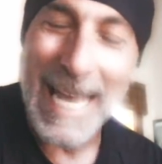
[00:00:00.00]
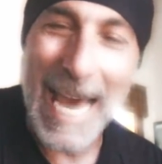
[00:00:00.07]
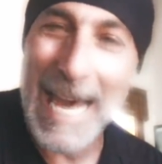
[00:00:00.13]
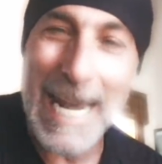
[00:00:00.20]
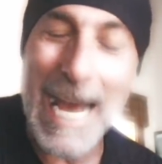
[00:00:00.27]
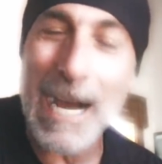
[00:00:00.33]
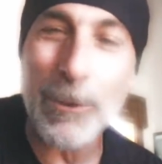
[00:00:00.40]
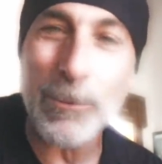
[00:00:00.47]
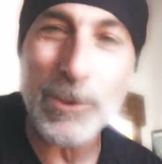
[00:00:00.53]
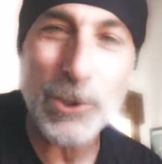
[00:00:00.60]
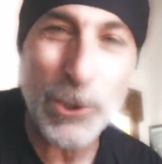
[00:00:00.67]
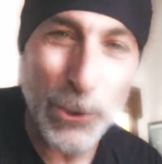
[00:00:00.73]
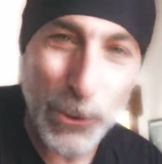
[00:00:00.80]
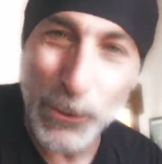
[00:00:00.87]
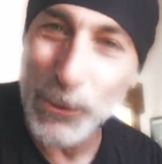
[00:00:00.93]
at how
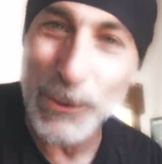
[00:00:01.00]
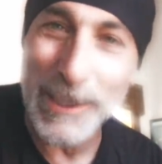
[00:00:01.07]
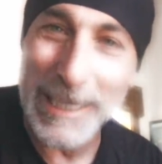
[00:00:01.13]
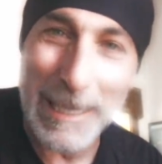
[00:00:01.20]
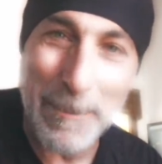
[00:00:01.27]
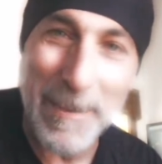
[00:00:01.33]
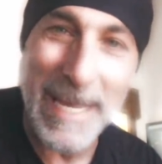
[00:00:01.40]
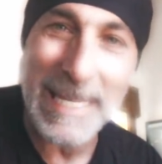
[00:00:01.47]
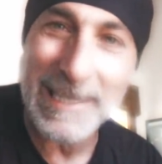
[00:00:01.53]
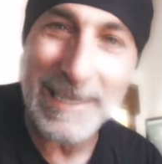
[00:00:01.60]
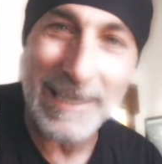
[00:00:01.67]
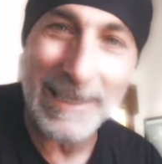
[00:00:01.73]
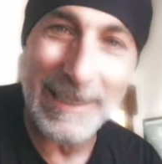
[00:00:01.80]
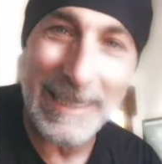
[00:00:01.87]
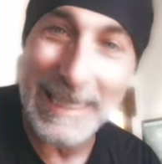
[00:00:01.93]
truly
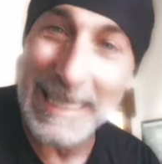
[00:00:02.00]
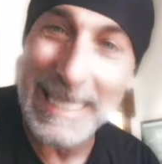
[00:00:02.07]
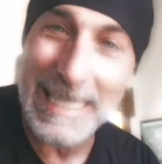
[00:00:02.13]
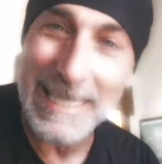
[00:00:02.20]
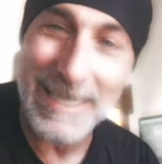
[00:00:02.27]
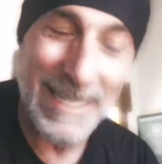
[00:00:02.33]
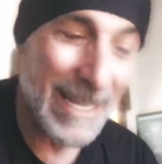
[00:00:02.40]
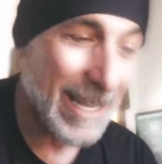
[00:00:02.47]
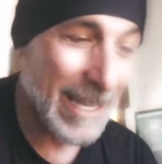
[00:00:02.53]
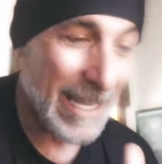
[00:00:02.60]
amazing he is.